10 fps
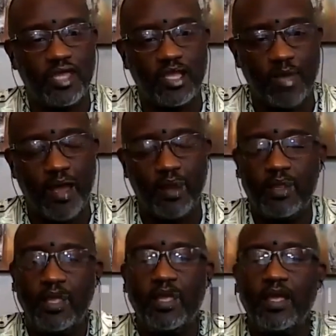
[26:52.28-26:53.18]
the
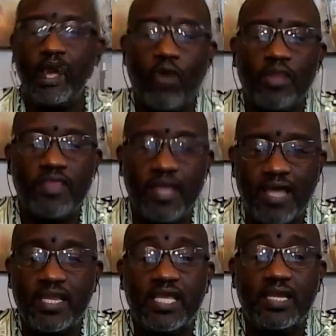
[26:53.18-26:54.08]
information. I just want you to think
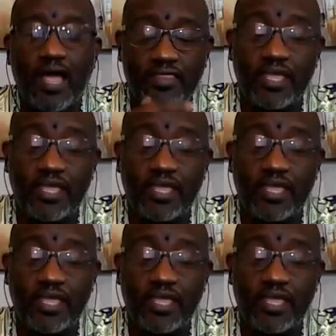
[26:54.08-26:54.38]
about it.